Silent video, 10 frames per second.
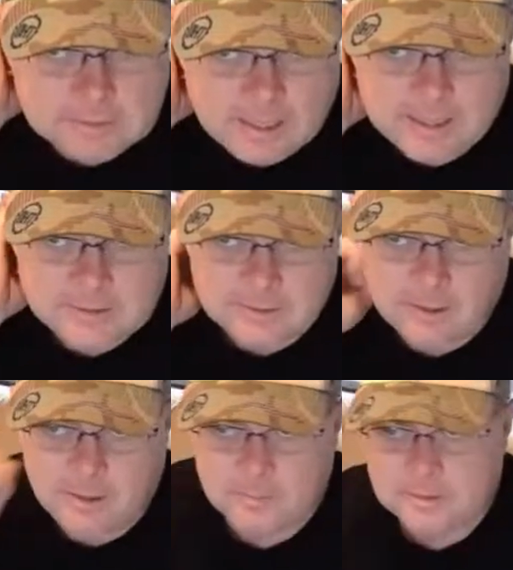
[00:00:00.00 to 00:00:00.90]
that's
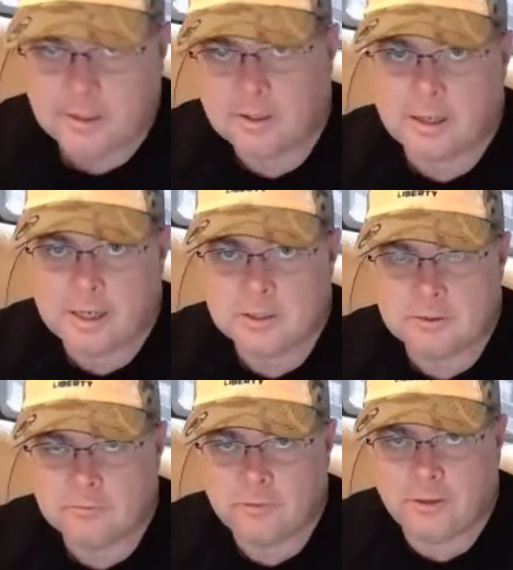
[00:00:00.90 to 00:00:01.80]

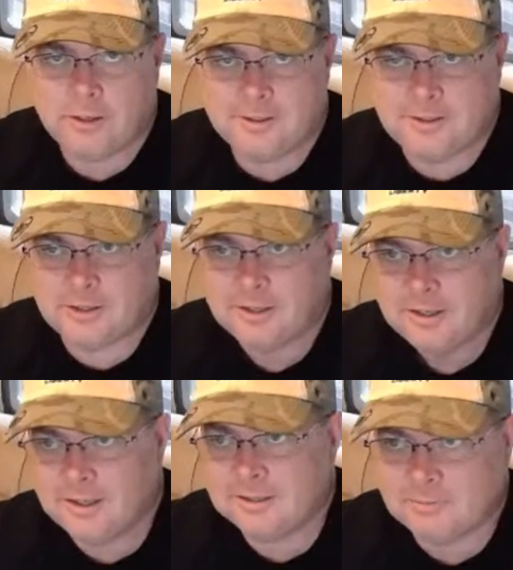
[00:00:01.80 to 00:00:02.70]
interrogation footage
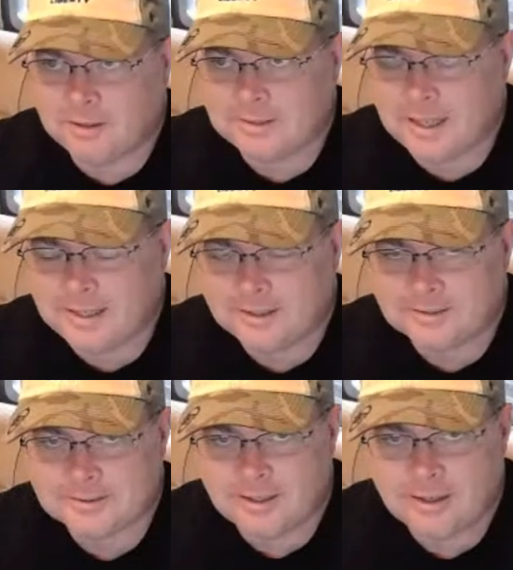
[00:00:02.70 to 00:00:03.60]
is what that
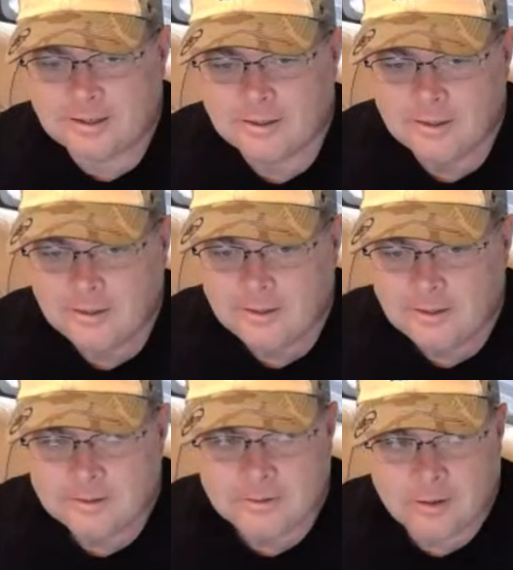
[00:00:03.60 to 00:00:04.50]
looks like.
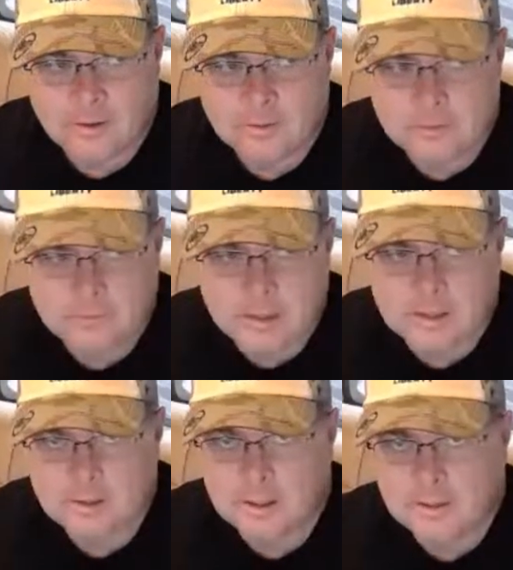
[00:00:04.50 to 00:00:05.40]
So you've got
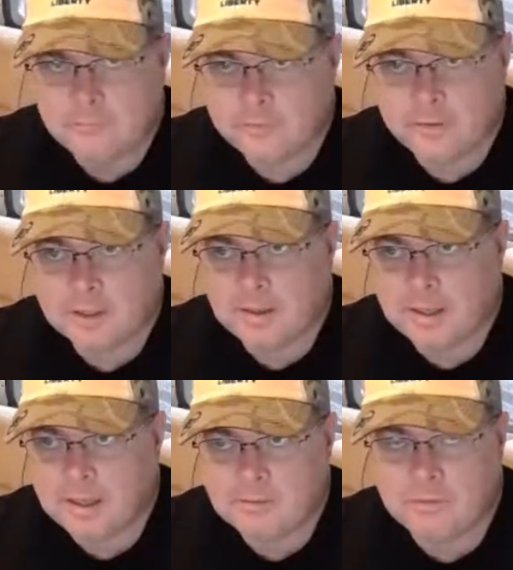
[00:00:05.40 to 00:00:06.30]
to, and if you think about
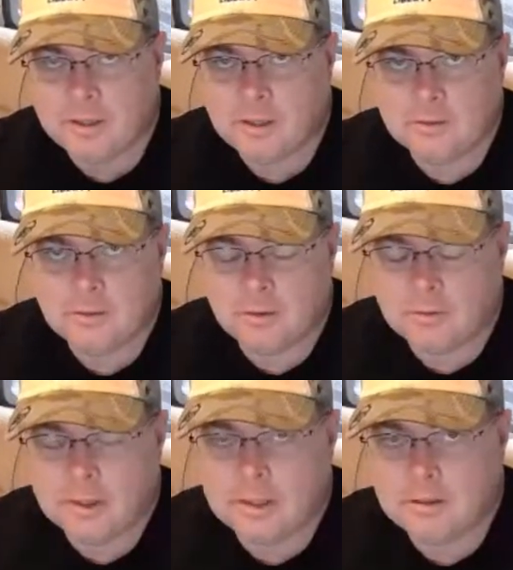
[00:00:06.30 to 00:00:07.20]
any video
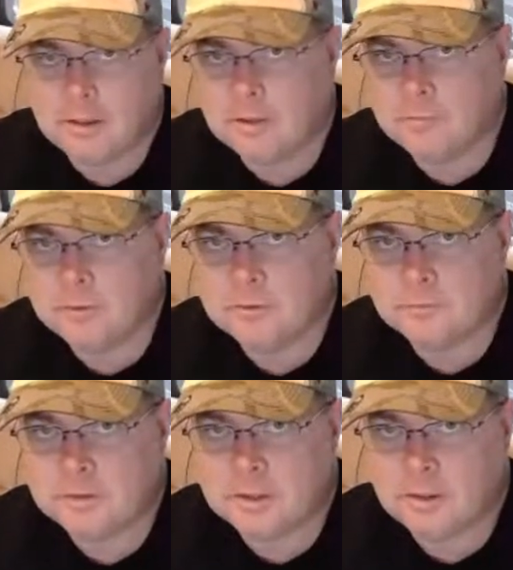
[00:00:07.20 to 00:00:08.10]
or any interviews you've
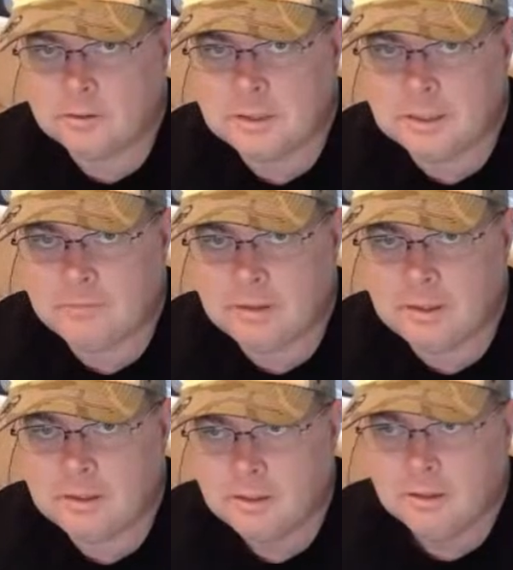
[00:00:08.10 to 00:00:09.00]
seen on
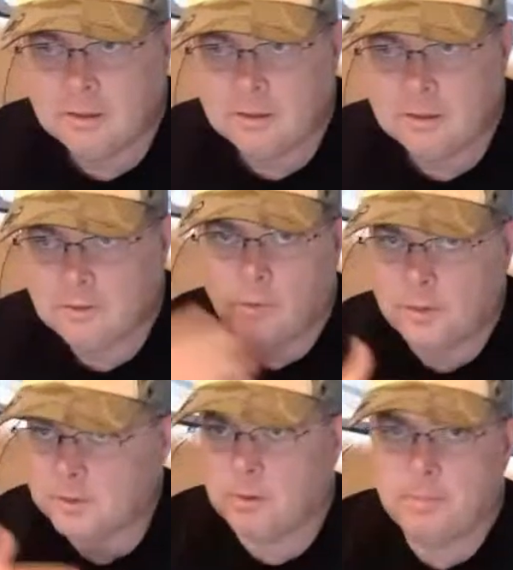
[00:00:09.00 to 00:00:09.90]
TV, you know, they're
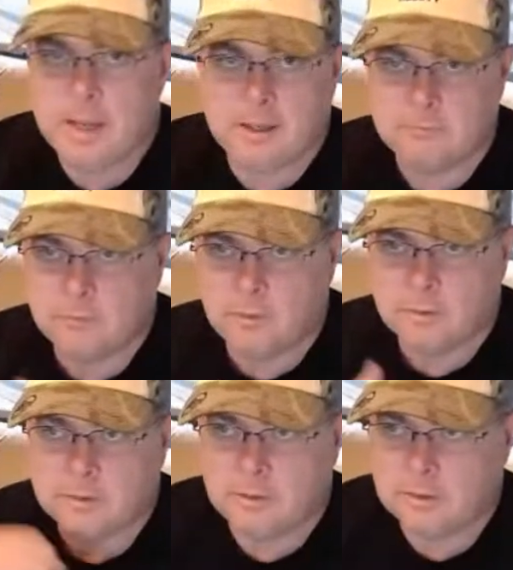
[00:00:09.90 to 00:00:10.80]
always going back and
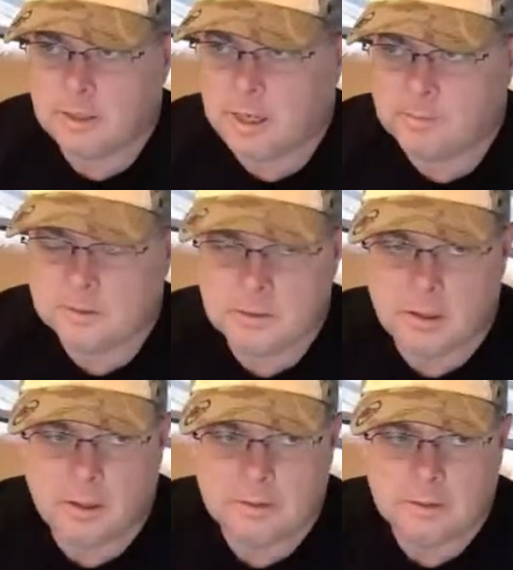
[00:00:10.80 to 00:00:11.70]
forth. You know, the camera's
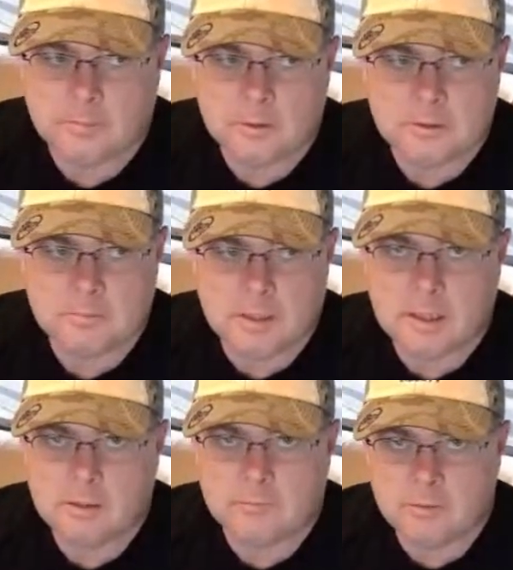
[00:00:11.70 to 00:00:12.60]
on the person being
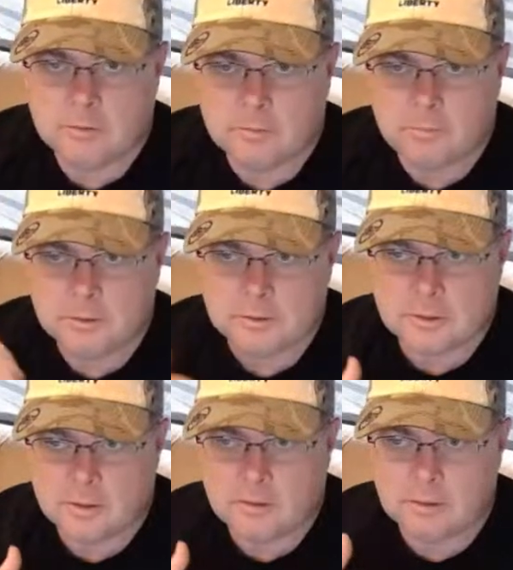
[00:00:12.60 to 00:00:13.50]
interviewed, the
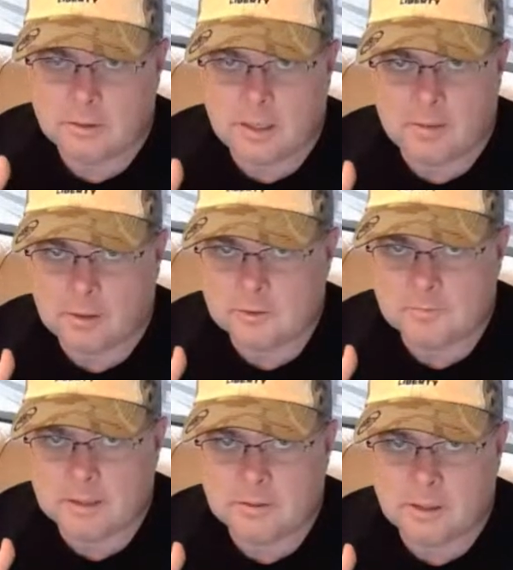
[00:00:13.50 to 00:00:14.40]
person's on, the camera goes
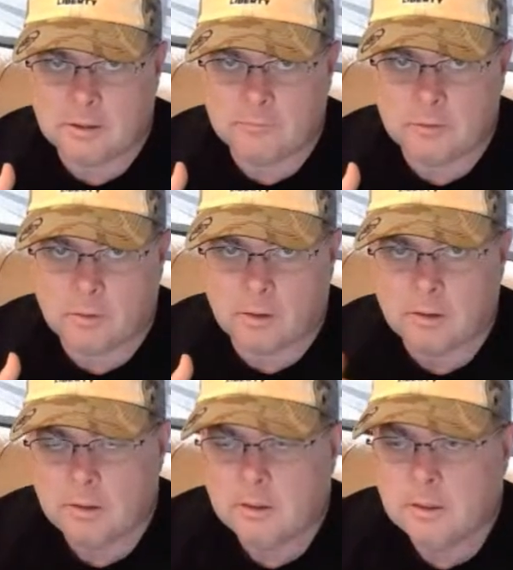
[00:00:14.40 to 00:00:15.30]
back to the interviewer.
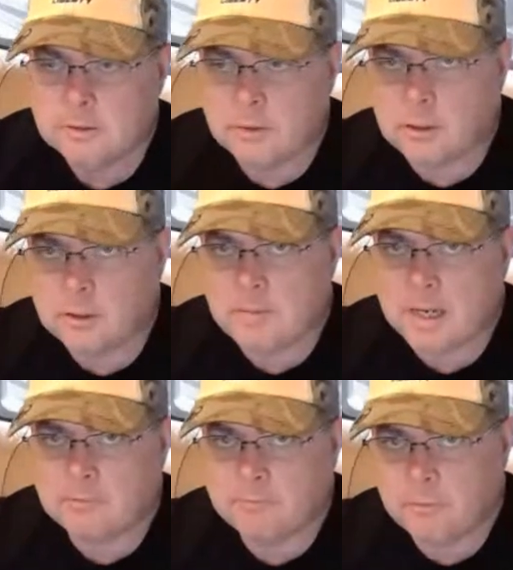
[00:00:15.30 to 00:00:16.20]
So it goes
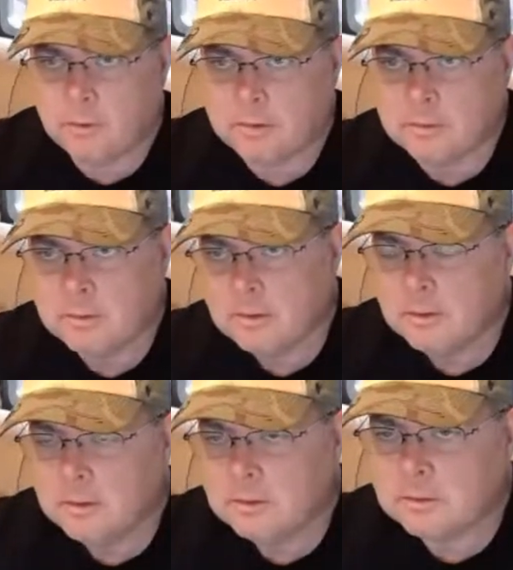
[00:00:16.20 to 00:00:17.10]
back and forth.
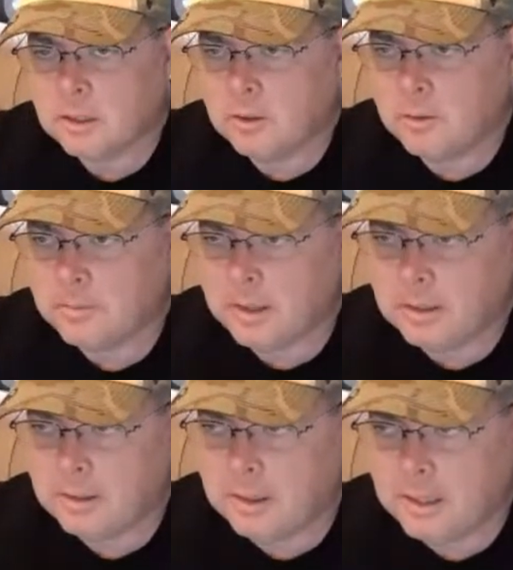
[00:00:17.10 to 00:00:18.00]
So,
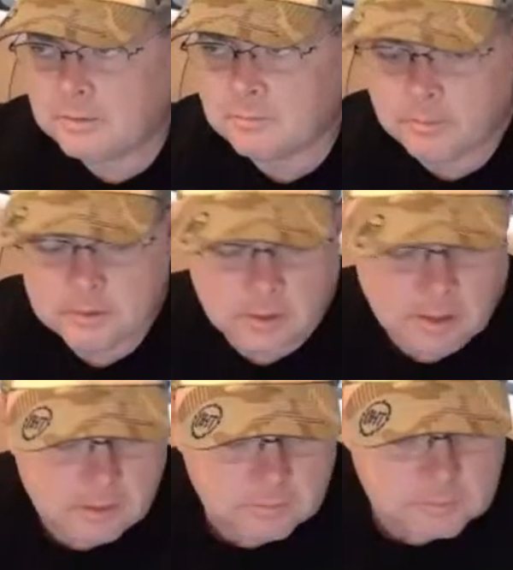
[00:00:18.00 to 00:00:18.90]
and that's what we try
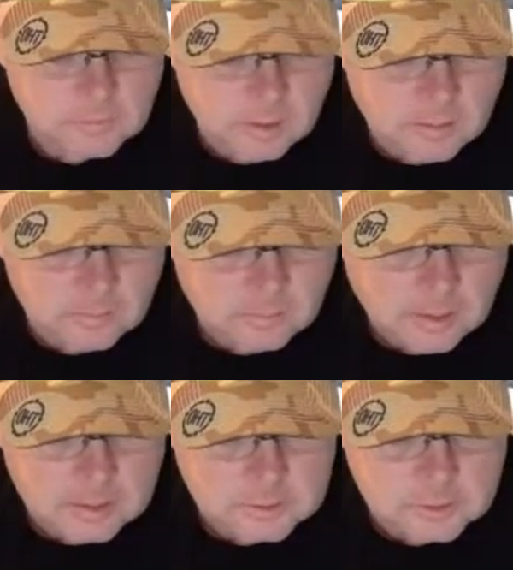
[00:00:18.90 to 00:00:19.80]
to do as well. We're
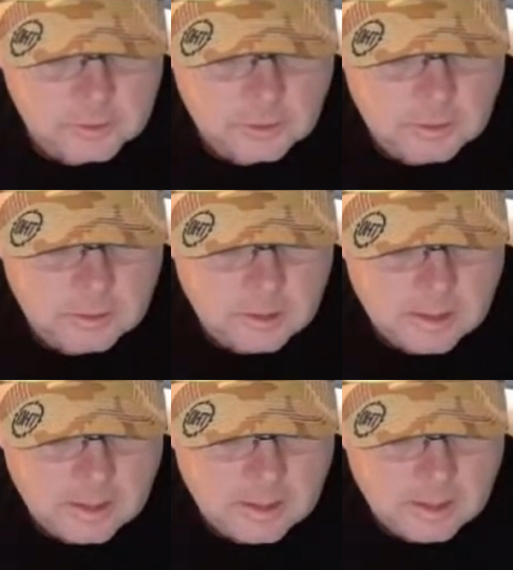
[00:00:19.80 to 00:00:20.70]
not as good
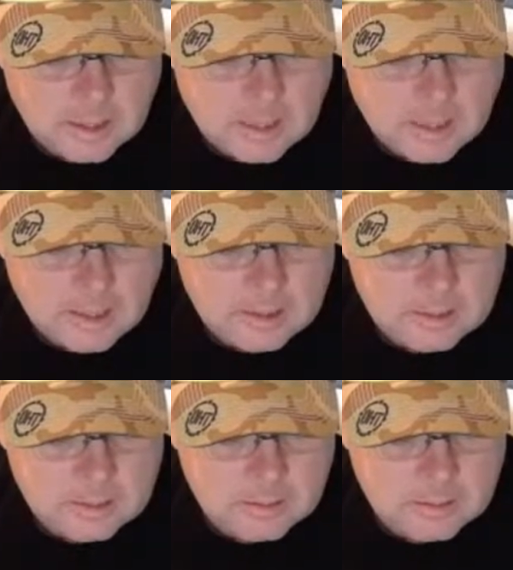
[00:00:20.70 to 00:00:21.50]
at it.